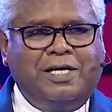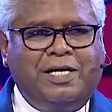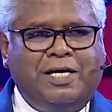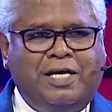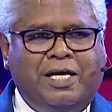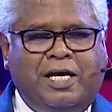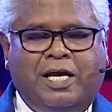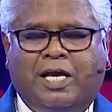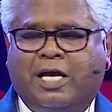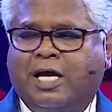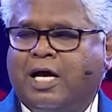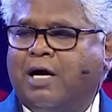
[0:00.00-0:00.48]

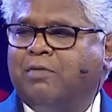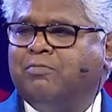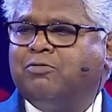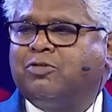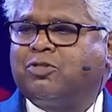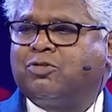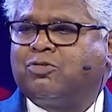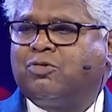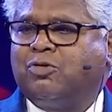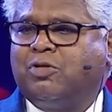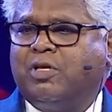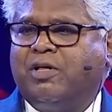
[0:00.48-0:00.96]
He
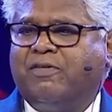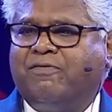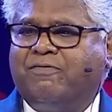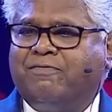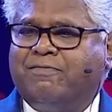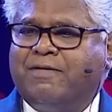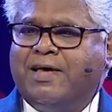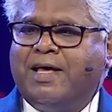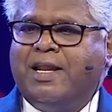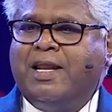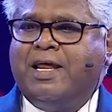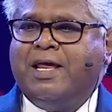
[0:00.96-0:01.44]
comes to the
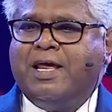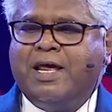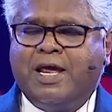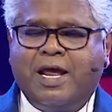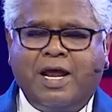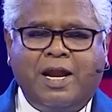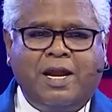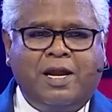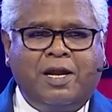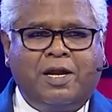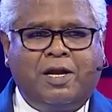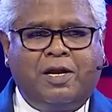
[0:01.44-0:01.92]
very
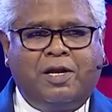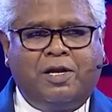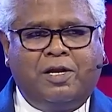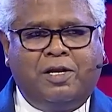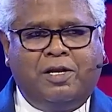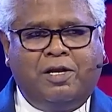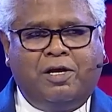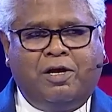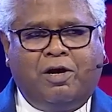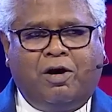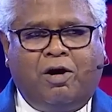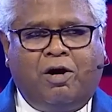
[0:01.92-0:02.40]

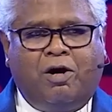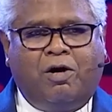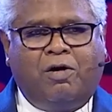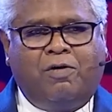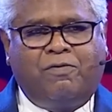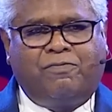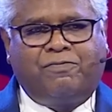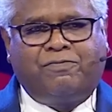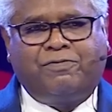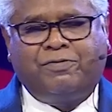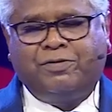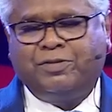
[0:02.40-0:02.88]
end
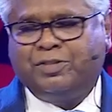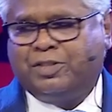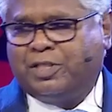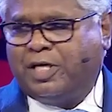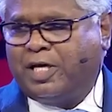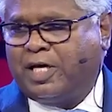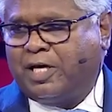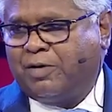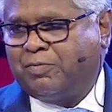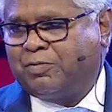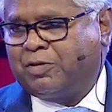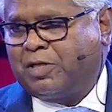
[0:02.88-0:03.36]
of
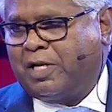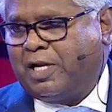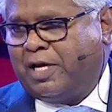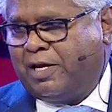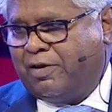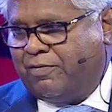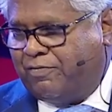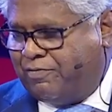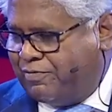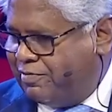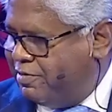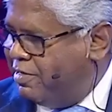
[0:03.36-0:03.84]
Jacob's
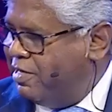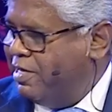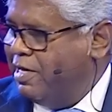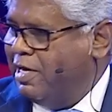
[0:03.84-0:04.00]
life